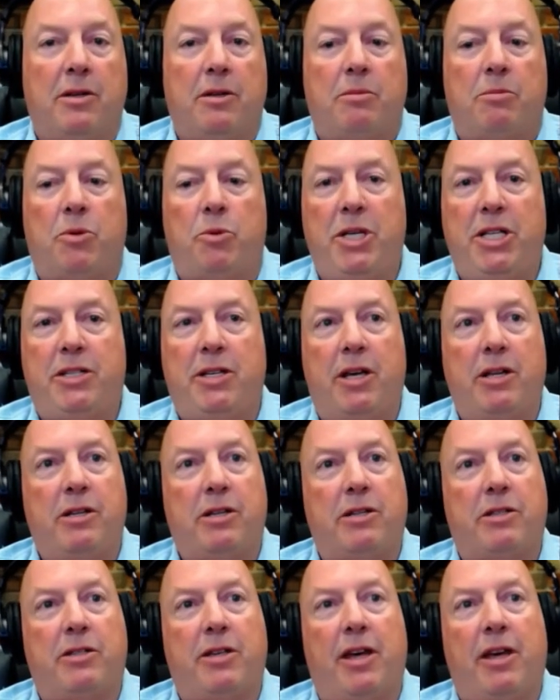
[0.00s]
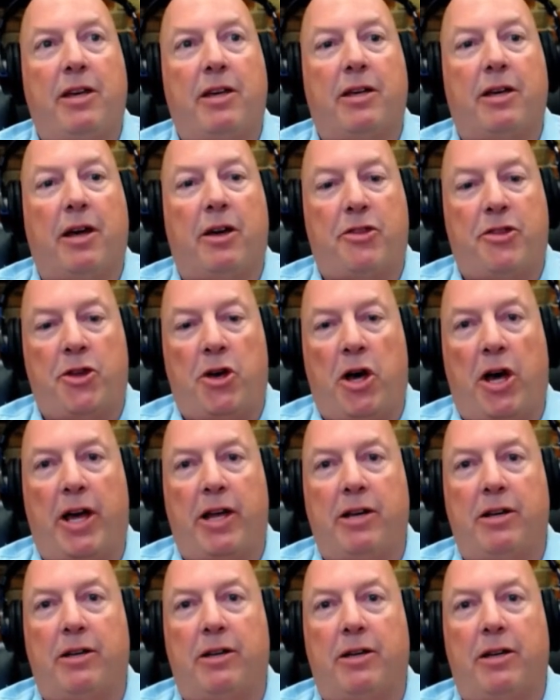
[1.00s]
But we tend to take a
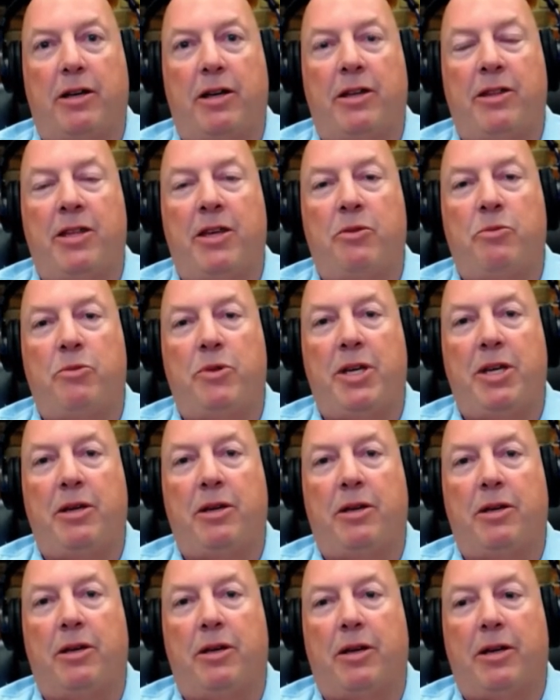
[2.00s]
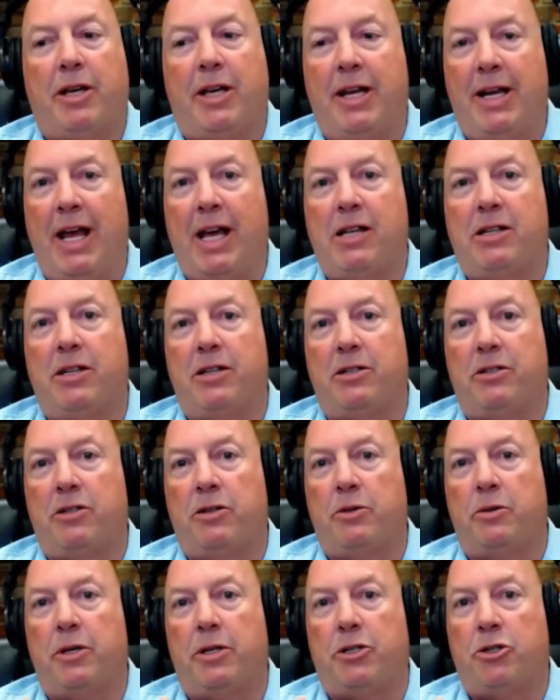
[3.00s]
thought and then we connect it
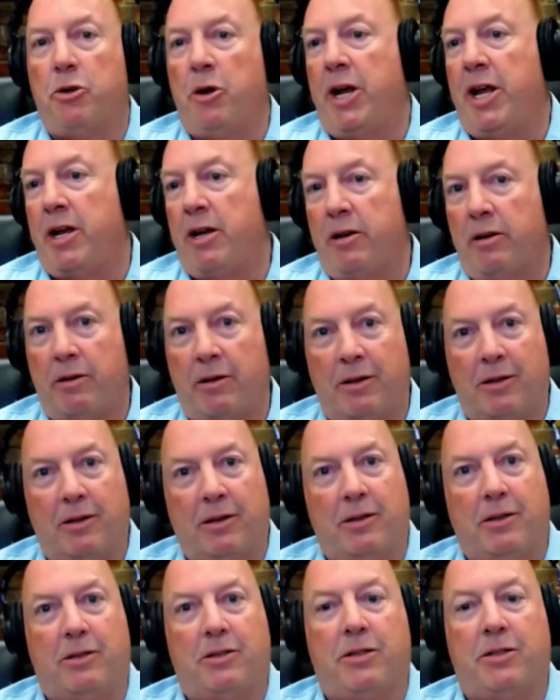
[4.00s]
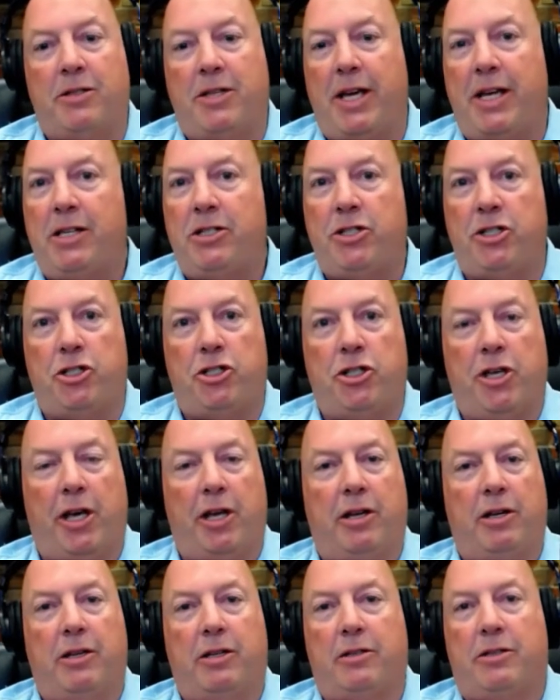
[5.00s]
to a train. It's a daisy
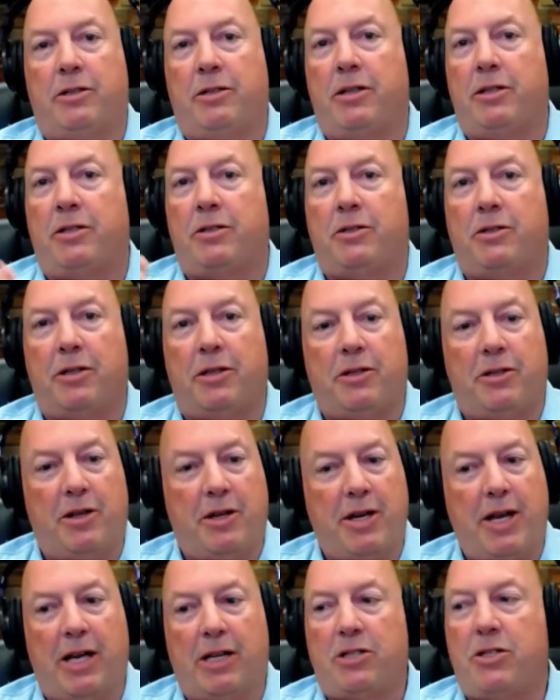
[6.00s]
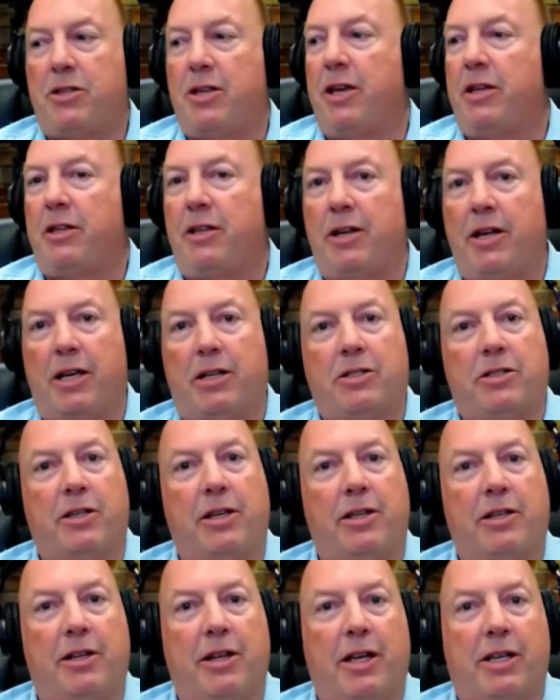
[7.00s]
chain. It's the next thing, the next
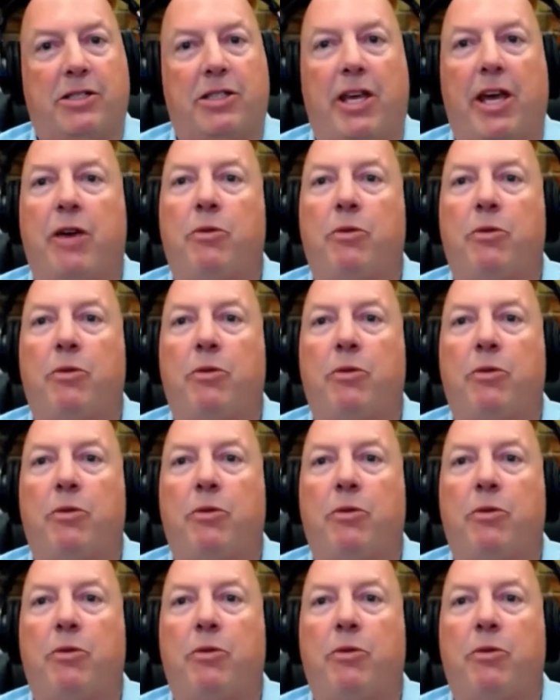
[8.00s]
thing, the next thing.